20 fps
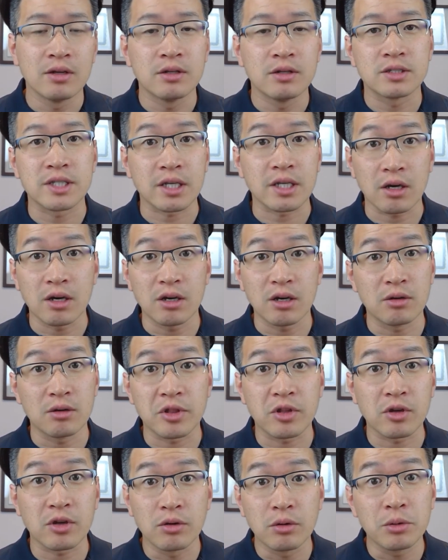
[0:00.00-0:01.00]
It's like, oh,
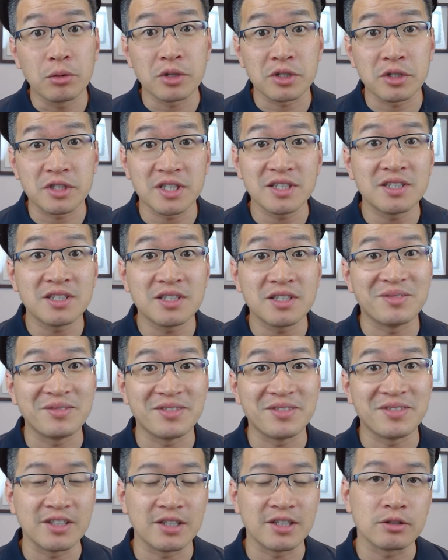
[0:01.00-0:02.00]
but the Google Assistant,
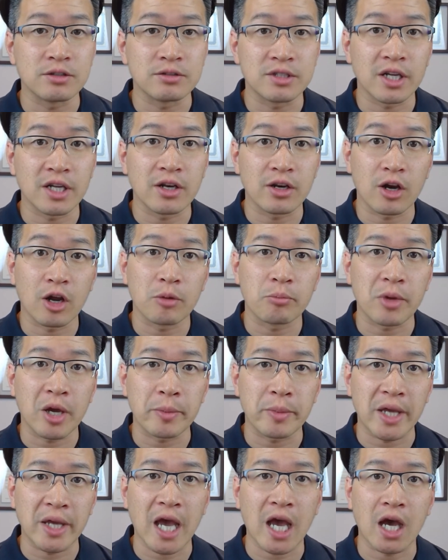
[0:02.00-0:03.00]
you know, did it on my
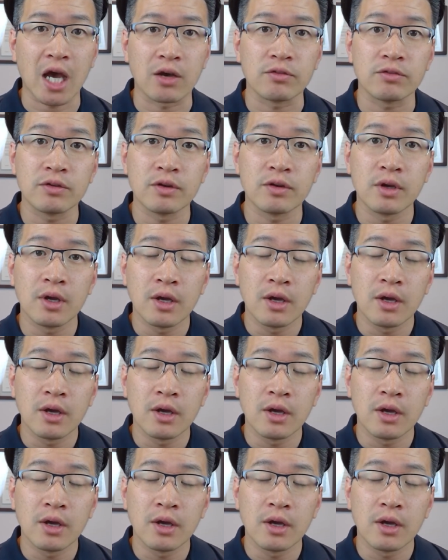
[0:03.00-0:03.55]
behalf.